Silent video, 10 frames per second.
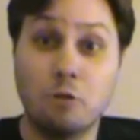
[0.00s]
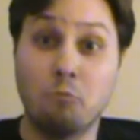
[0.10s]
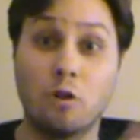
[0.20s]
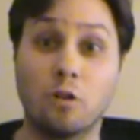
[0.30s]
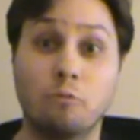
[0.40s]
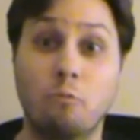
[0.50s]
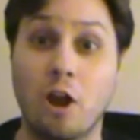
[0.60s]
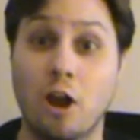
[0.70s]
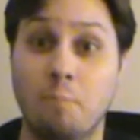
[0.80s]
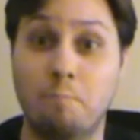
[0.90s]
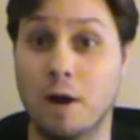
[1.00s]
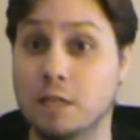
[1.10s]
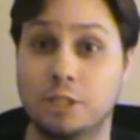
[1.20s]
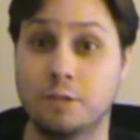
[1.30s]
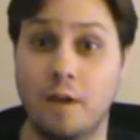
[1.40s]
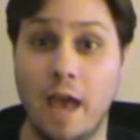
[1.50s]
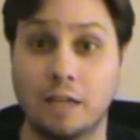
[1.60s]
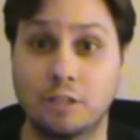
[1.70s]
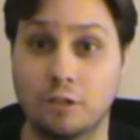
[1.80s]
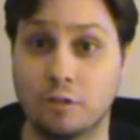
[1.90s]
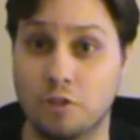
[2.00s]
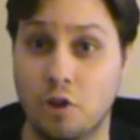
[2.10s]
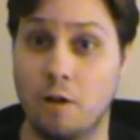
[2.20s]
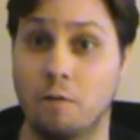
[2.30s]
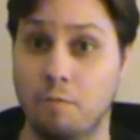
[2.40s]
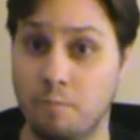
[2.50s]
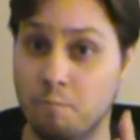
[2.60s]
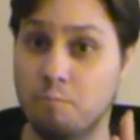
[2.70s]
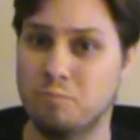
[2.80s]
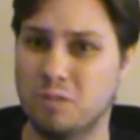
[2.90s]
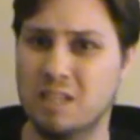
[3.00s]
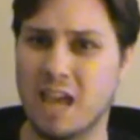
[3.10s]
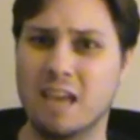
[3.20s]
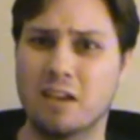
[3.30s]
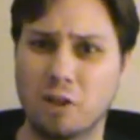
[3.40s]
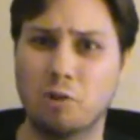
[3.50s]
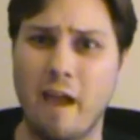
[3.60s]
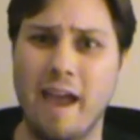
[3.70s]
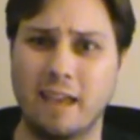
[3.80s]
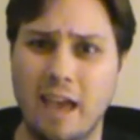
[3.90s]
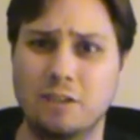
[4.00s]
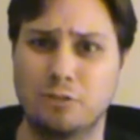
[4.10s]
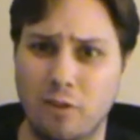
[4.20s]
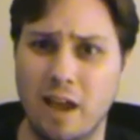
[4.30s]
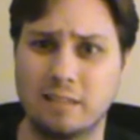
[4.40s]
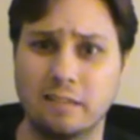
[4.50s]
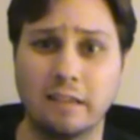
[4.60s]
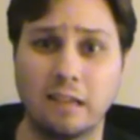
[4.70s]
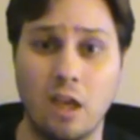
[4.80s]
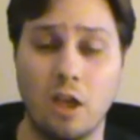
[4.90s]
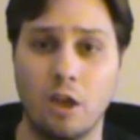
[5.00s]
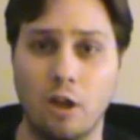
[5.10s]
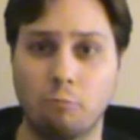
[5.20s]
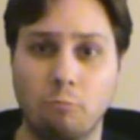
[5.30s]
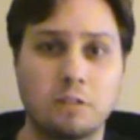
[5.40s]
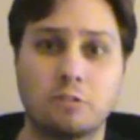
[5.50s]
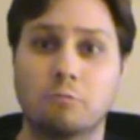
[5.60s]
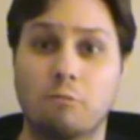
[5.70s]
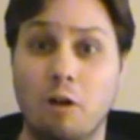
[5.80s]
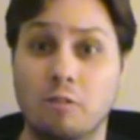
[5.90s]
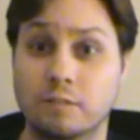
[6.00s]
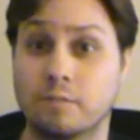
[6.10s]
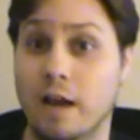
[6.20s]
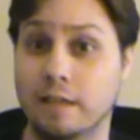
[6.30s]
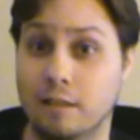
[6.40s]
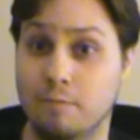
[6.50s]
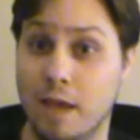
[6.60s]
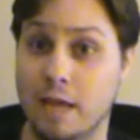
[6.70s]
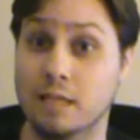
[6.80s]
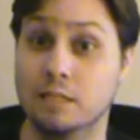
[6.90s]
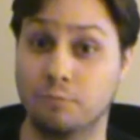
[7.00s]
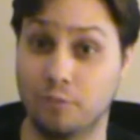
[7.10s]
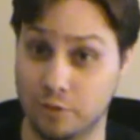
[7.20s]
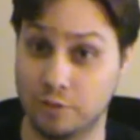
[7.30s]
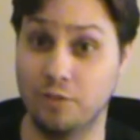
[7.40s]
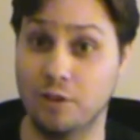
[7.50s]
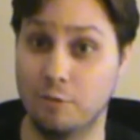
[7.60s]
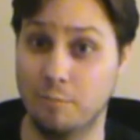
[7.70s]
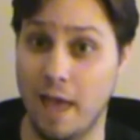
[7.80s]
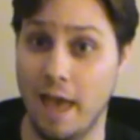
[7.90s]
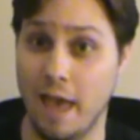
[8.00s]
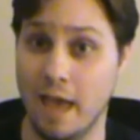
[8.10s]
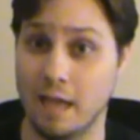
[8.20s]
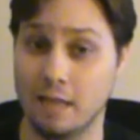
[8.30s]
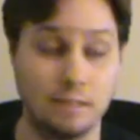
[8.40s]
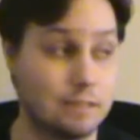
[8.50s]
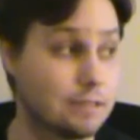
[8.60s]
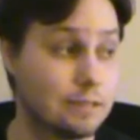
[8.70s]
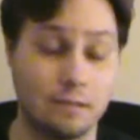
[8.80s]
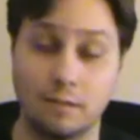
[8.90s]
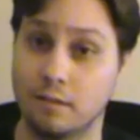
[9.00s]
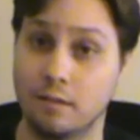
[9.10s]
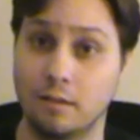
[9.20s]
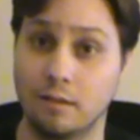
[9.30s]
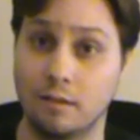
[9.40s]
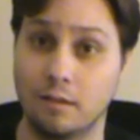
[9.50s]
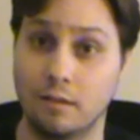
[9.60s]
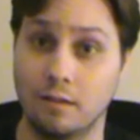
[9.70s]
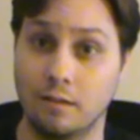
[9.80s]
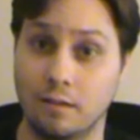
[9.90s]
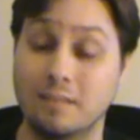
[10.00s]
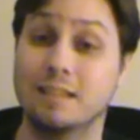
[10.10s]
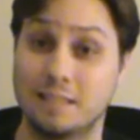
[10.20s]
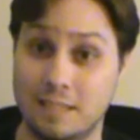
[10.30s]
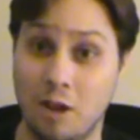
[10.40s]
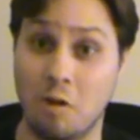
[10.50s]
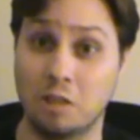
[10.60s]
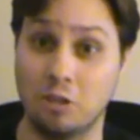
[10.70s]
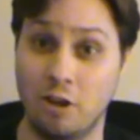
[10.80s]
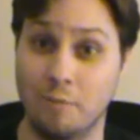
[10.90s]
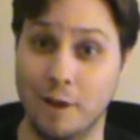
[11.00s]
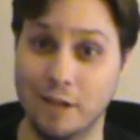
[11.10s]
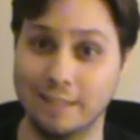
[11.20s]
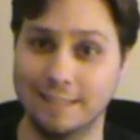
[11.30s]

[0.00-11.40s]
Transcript: in a world where a bunch of actors are taking a crack at directing, Russell Crowe has finally made his first film, and let's see how I thought about